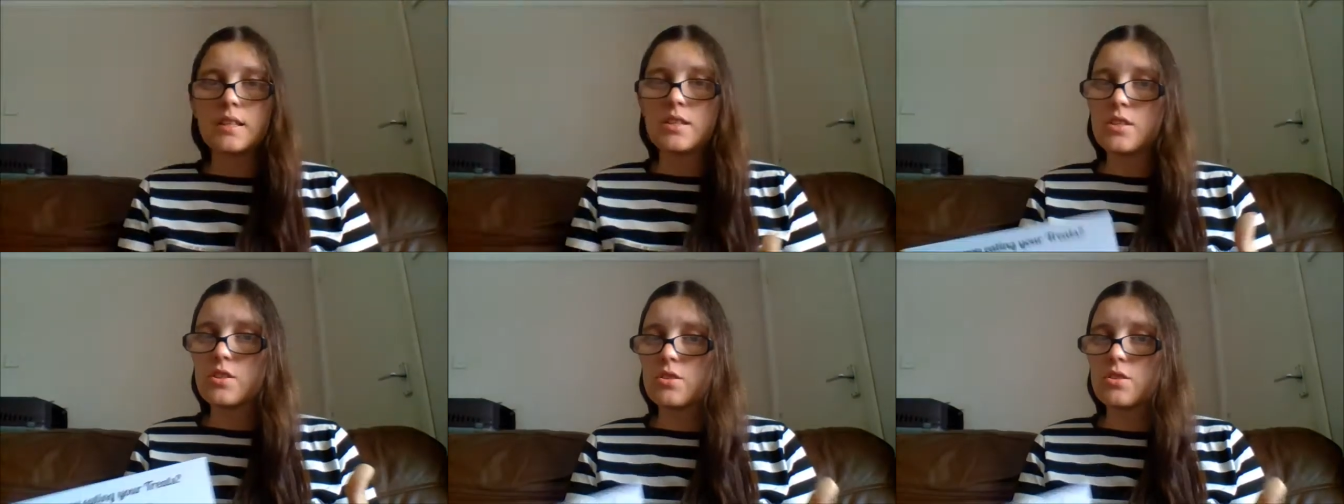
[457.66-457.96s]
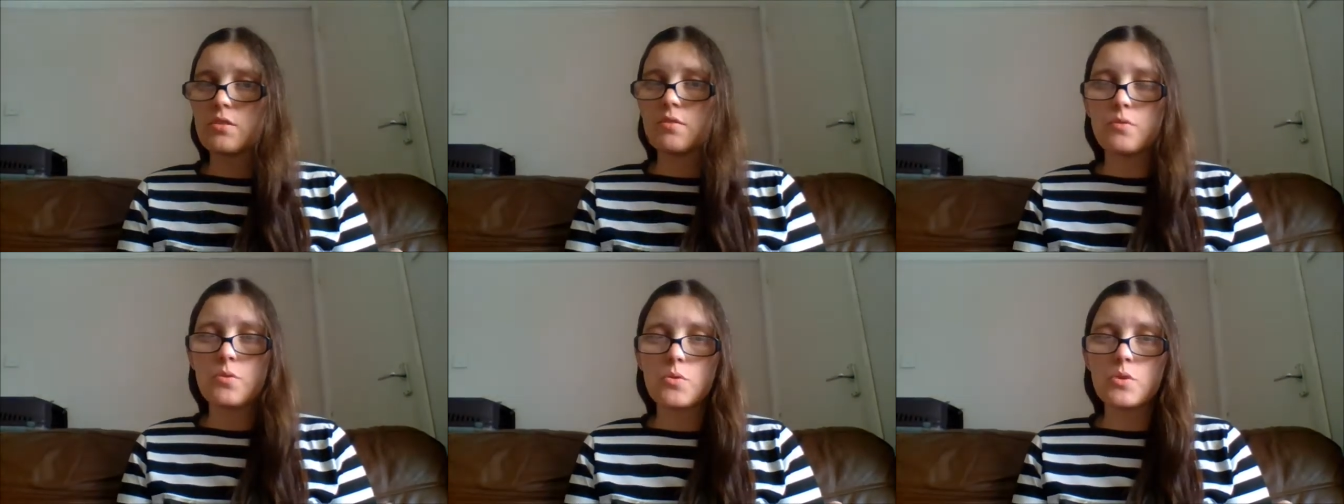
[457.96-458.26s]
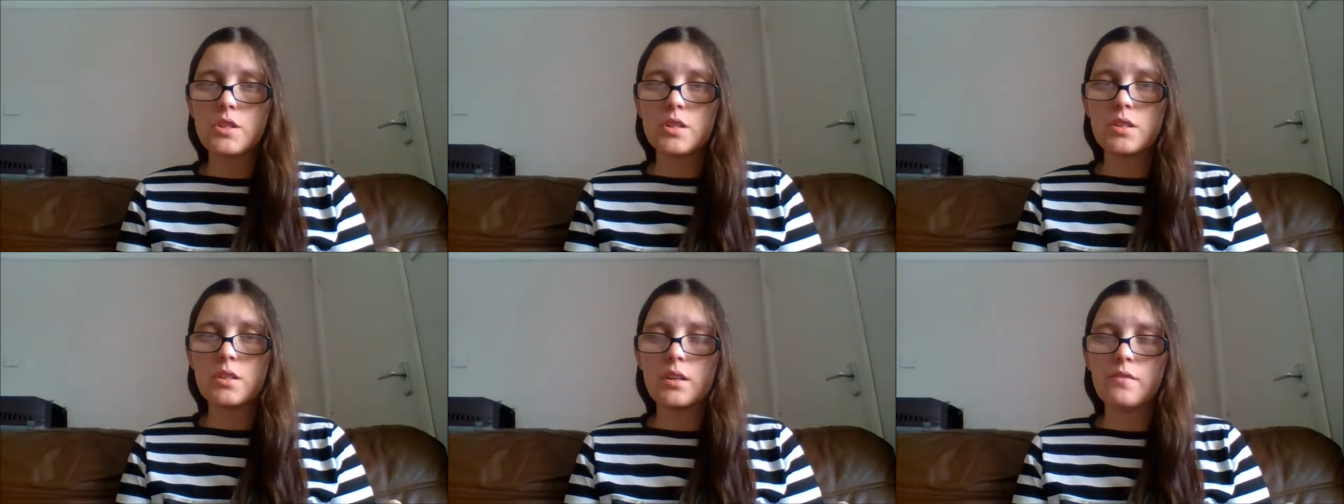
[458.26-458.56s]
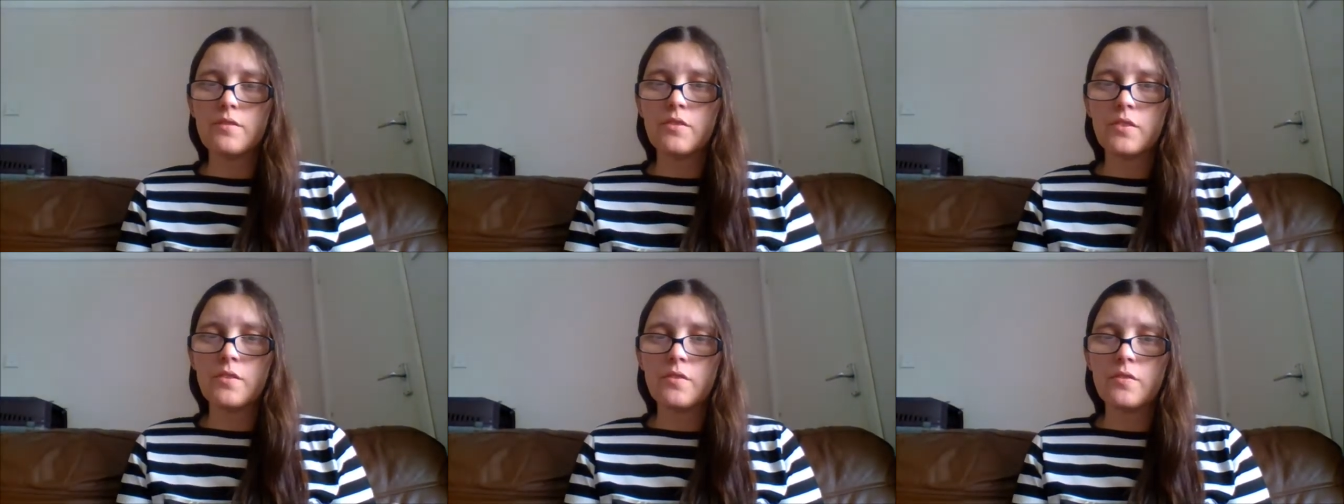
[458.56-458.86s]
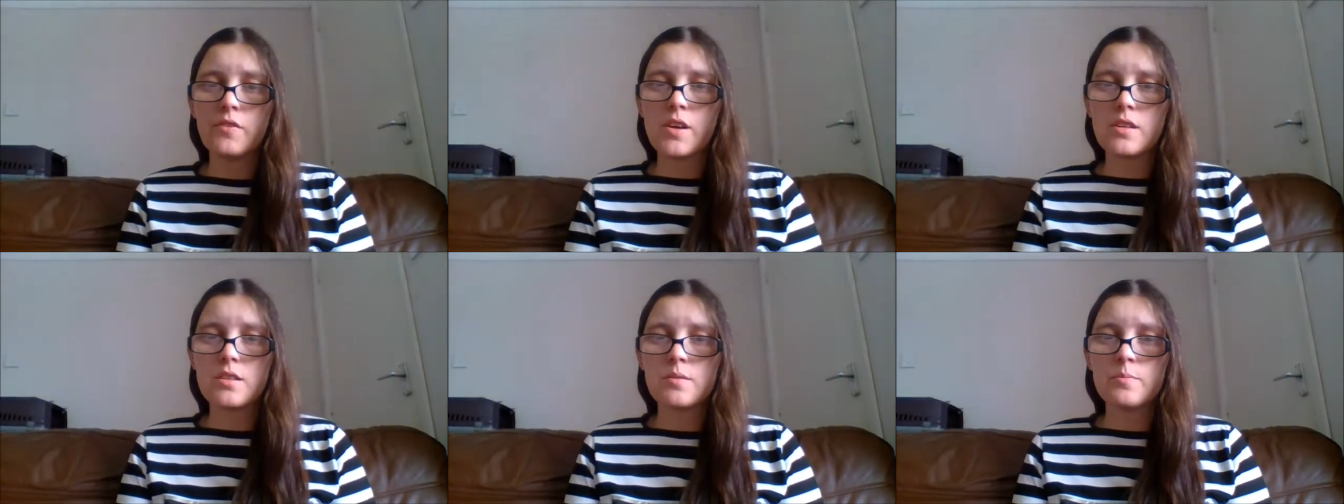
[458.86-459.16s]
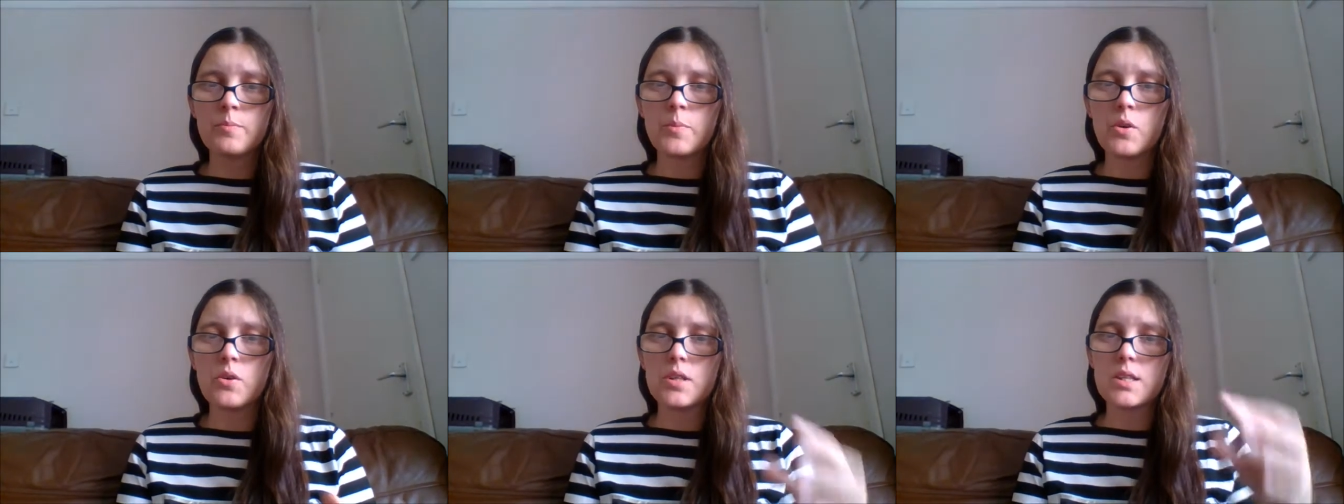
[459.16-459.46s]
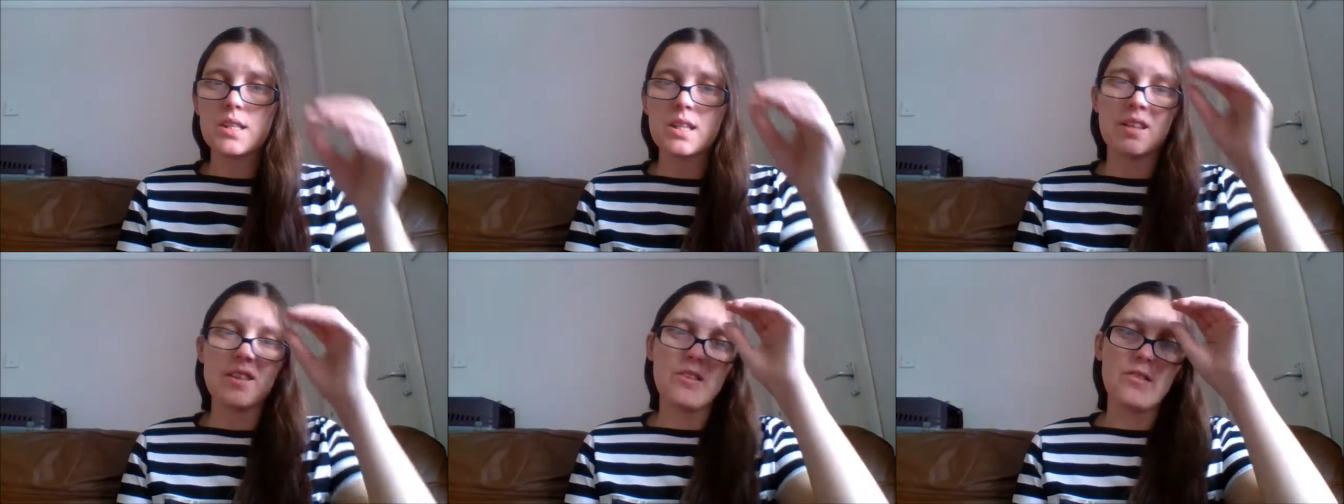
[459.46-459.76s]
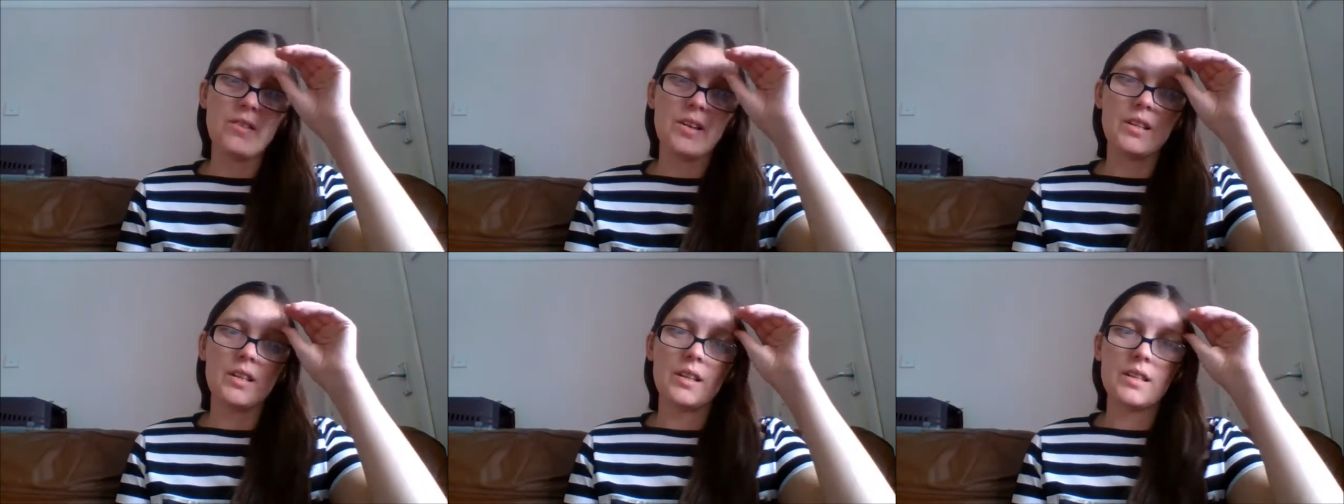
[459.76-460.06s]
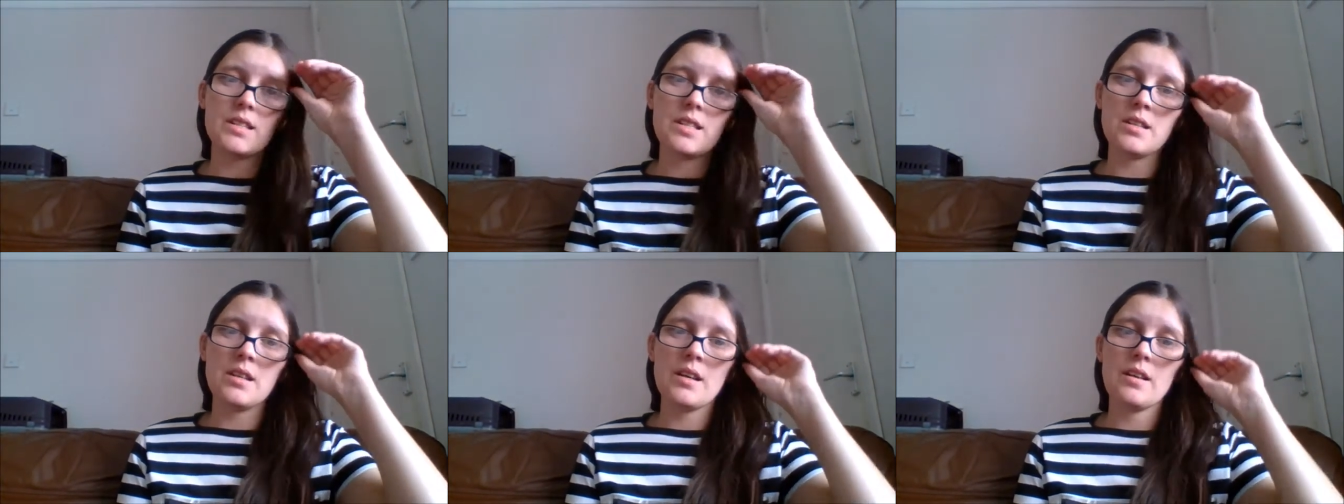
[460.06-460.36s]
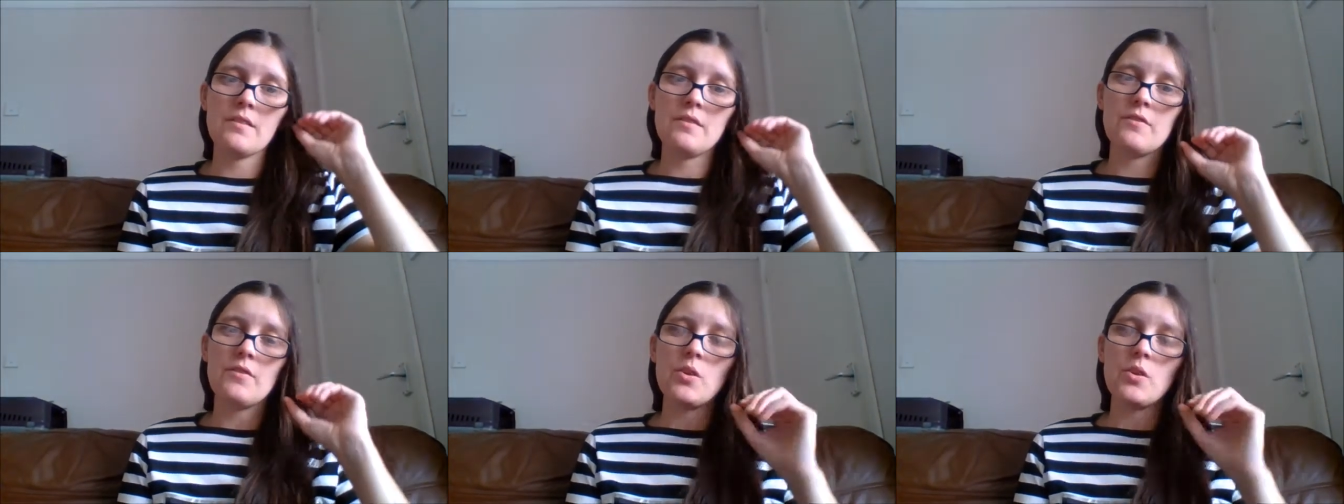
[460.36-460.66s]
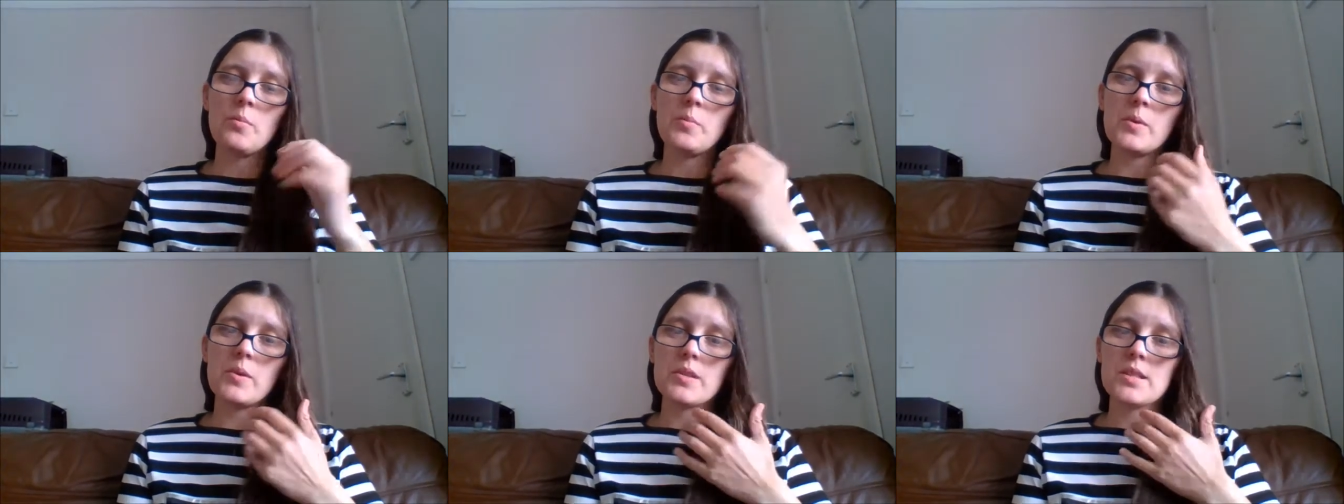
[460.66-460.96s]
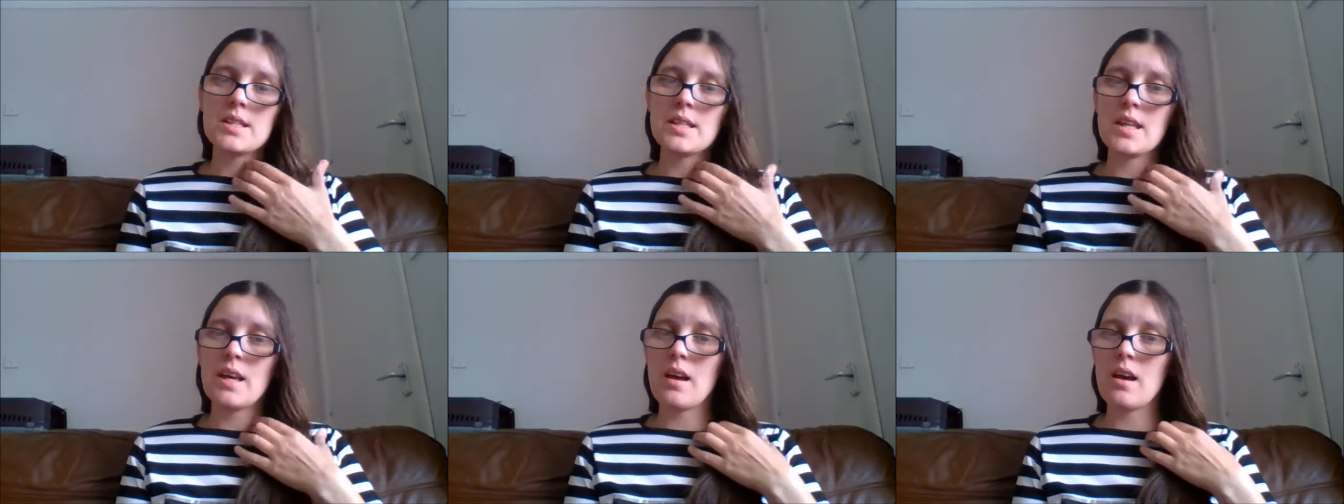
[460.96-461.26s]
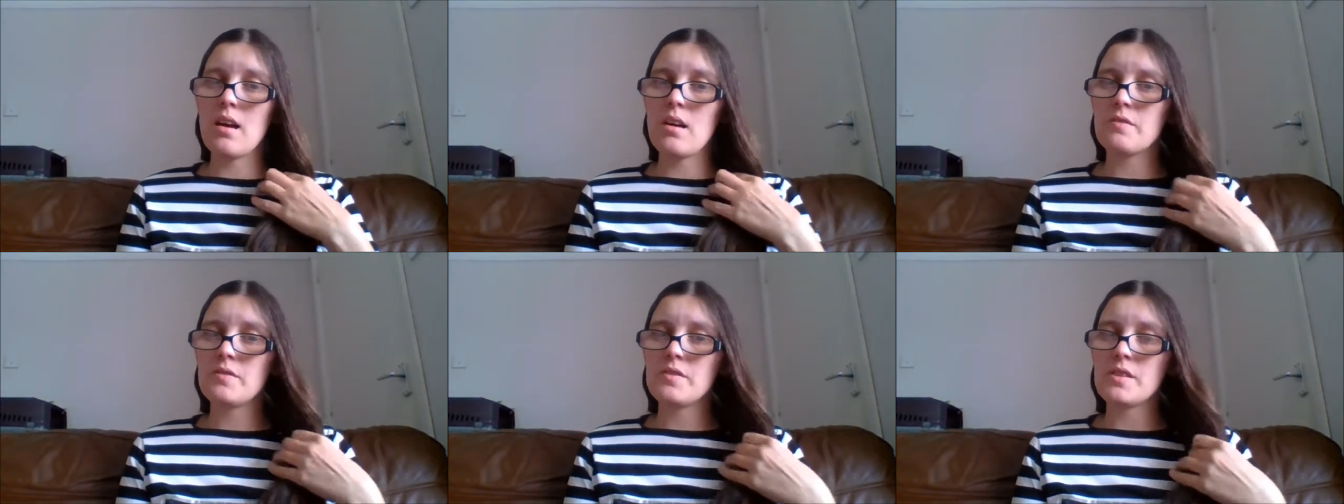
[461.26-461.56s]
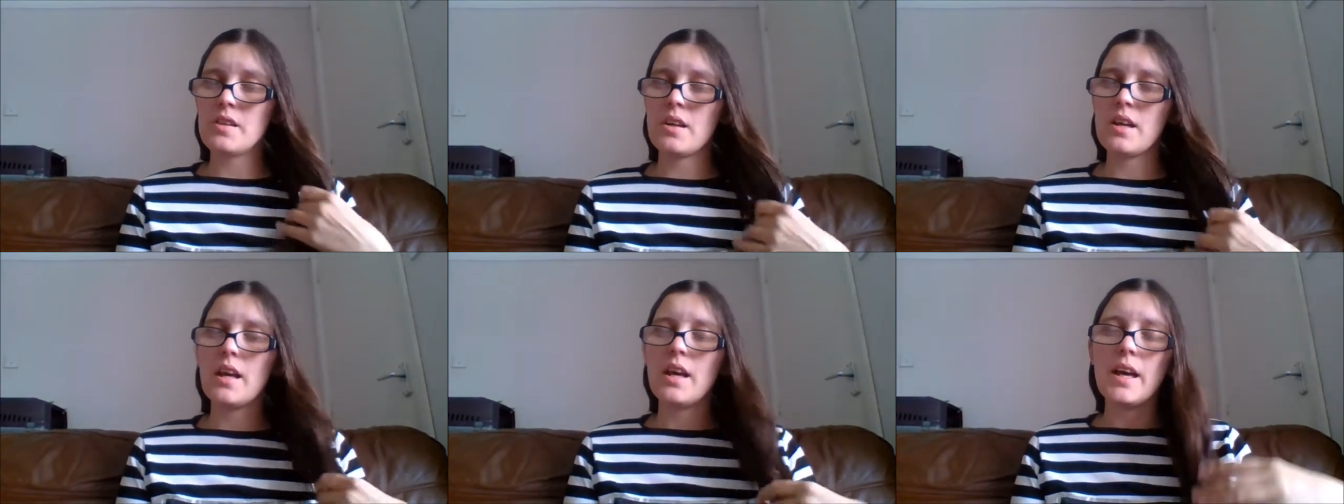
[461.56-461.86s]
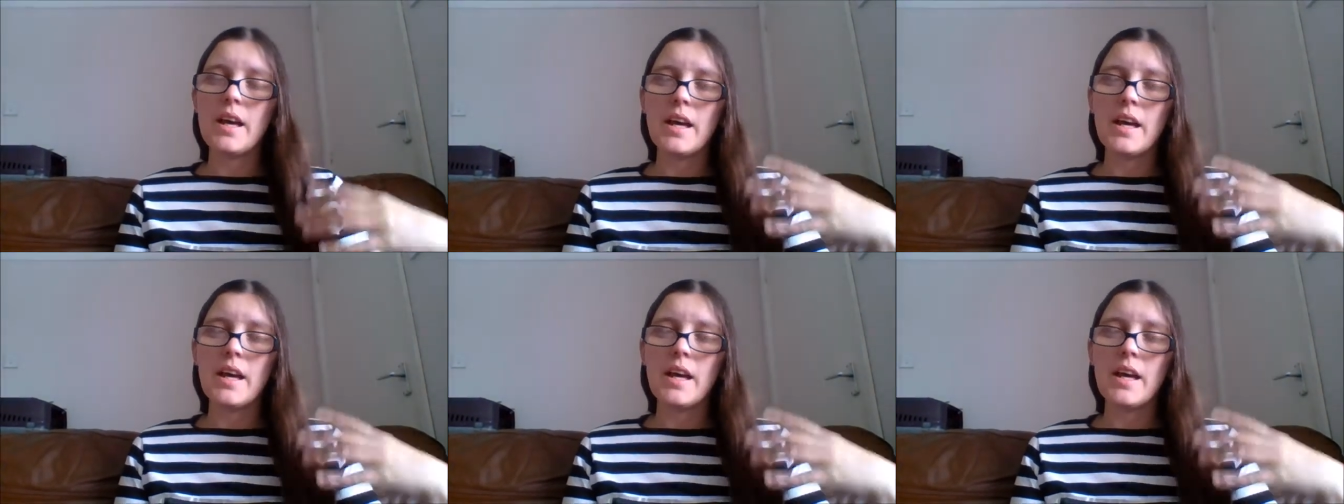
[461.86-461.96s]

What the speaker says: it's $2.49 for your first box and $3.99 for your box thereafter.